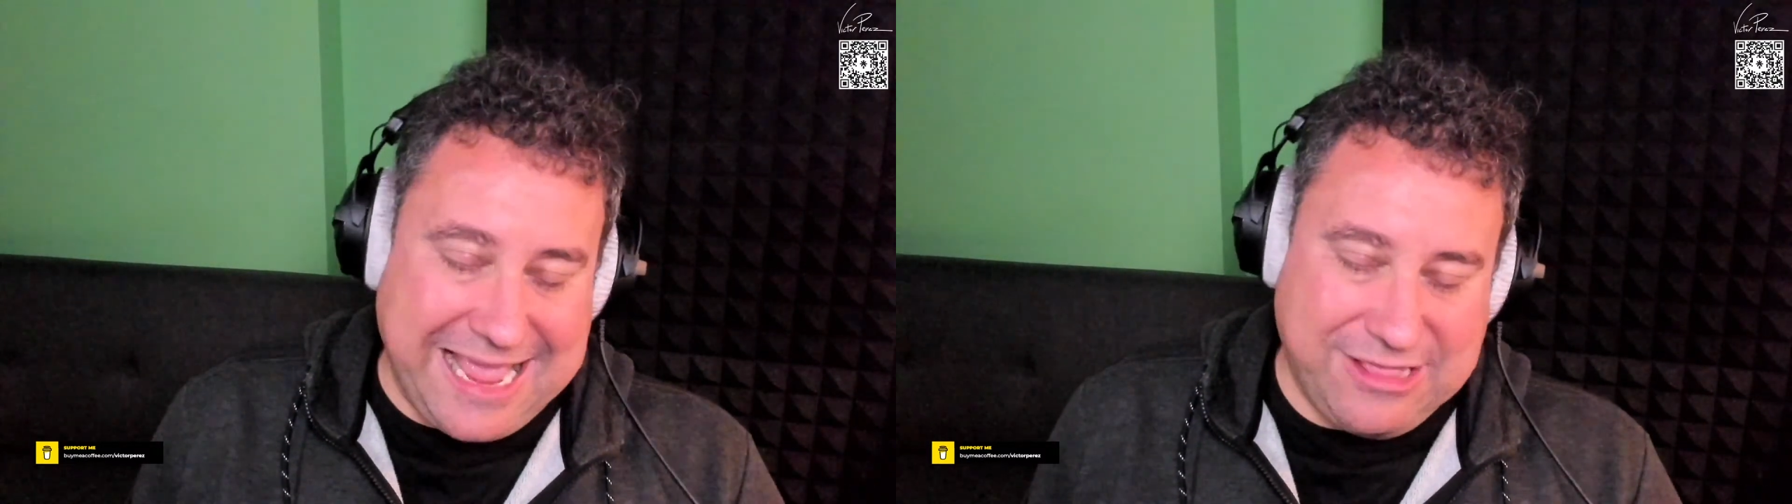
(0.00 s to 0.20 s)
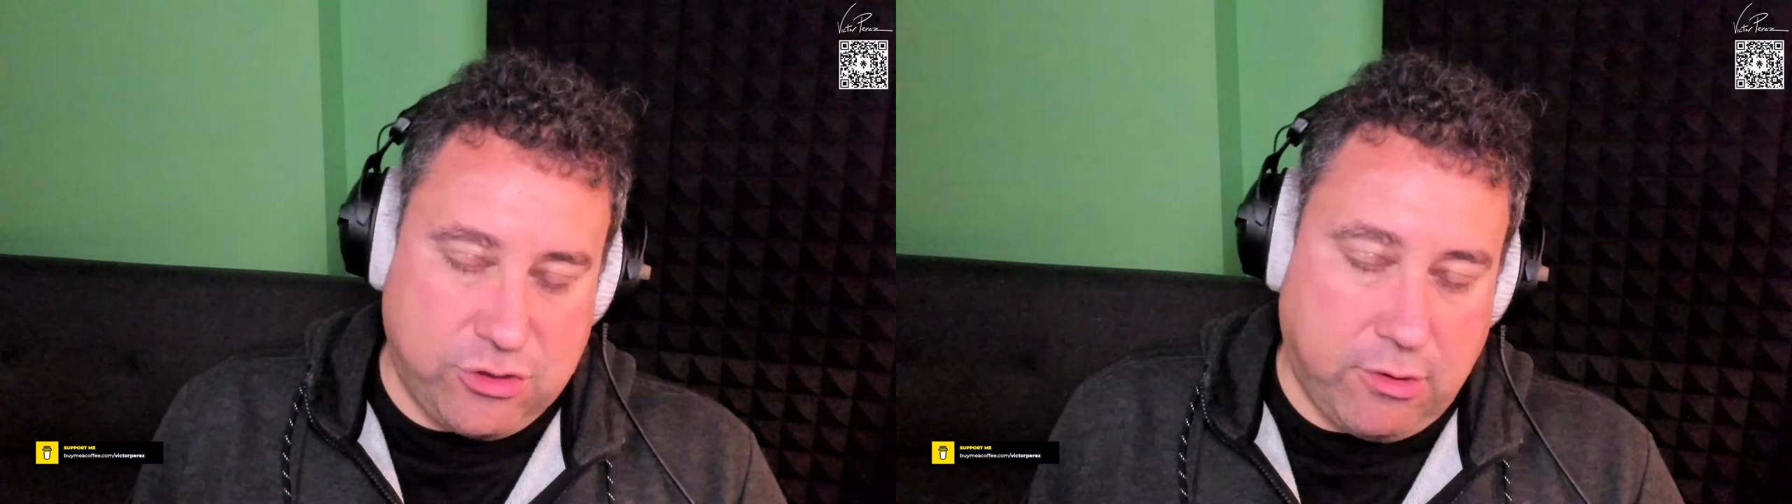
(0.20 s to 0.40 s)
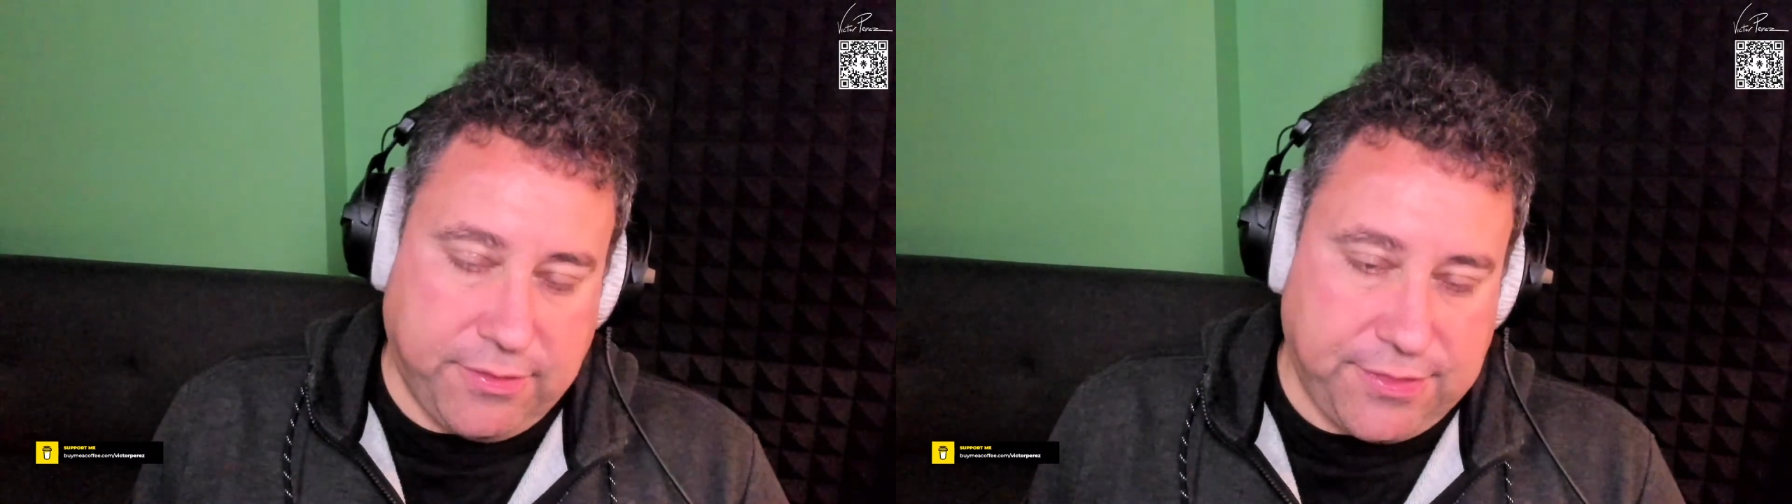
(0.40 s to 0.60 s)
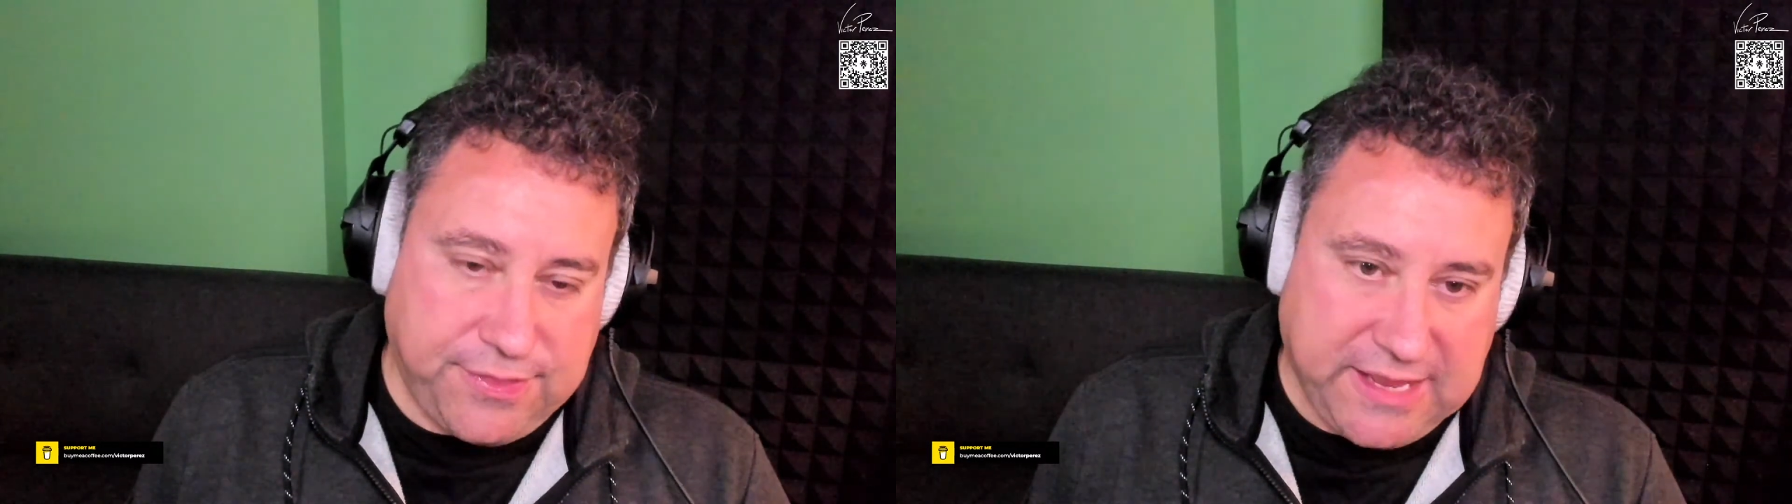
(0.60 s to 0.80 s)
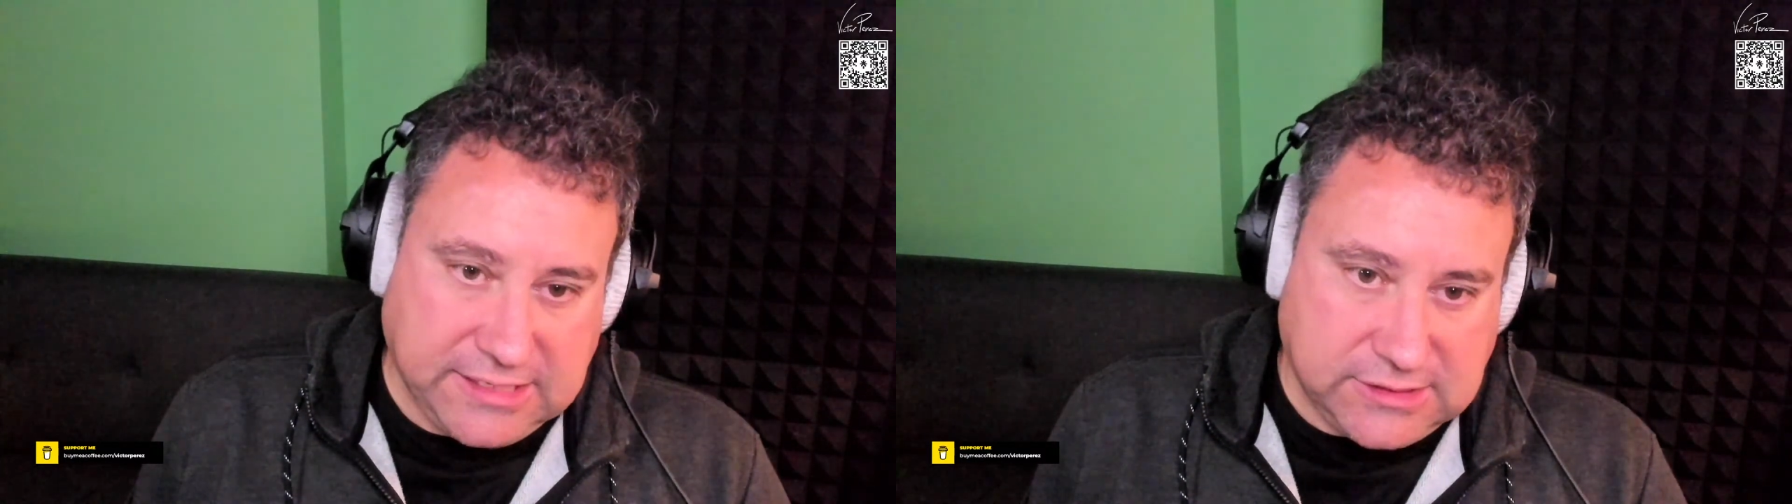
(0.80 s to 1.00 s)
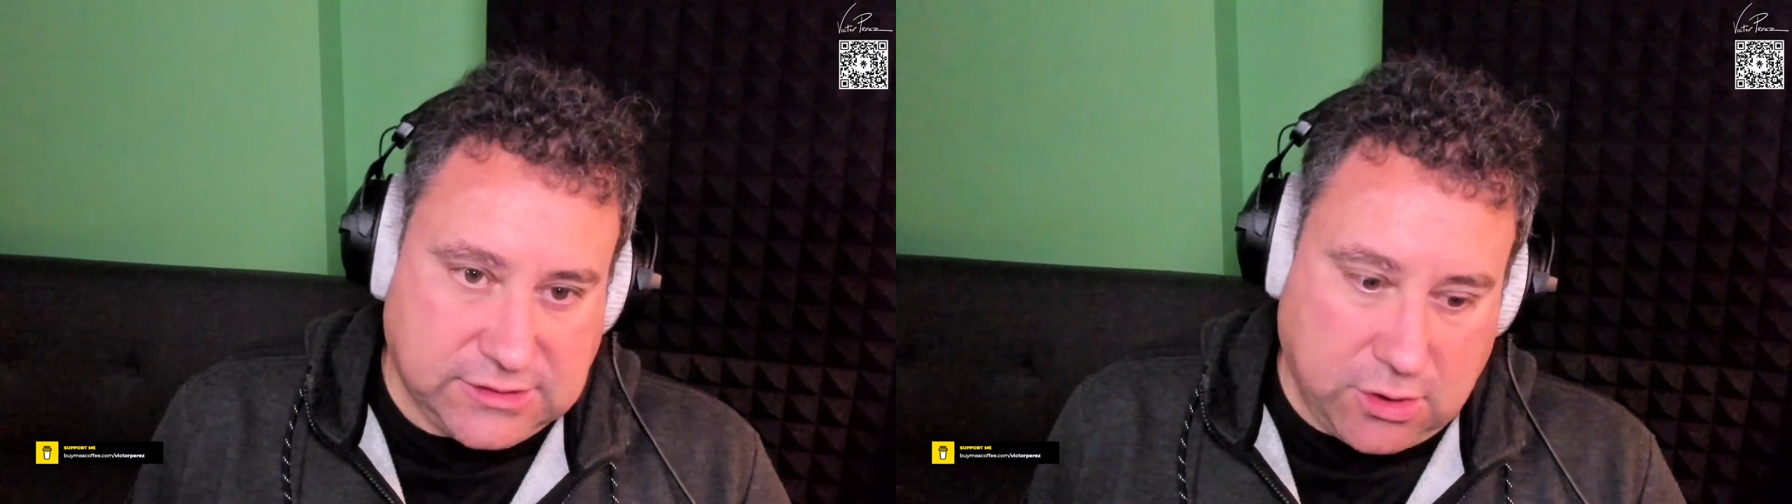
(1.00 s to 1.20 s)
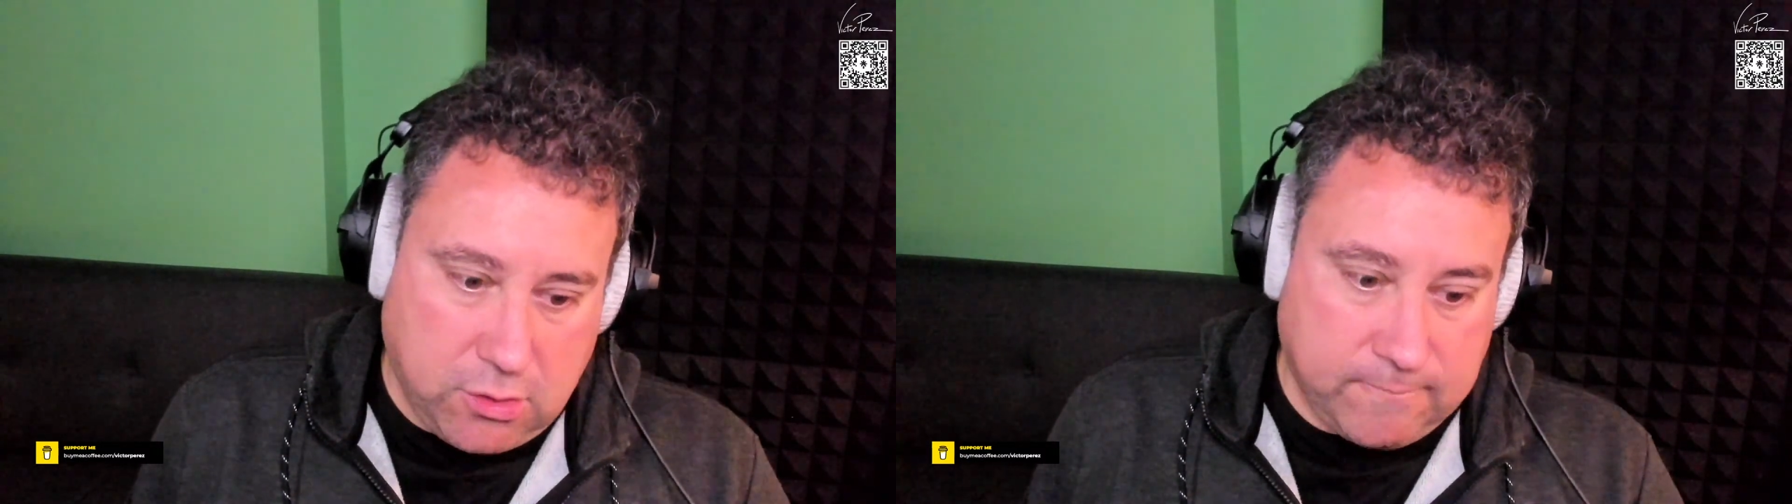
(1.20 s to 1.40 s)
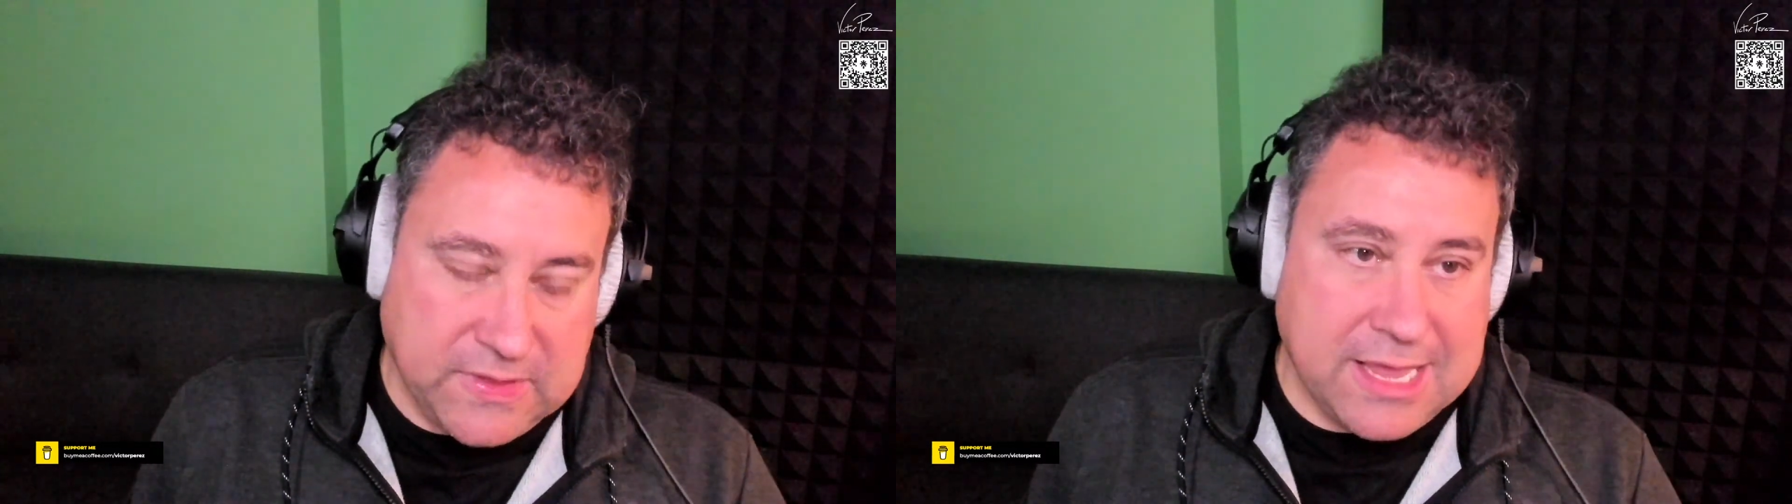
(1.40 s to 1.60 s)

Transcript: I don't think so.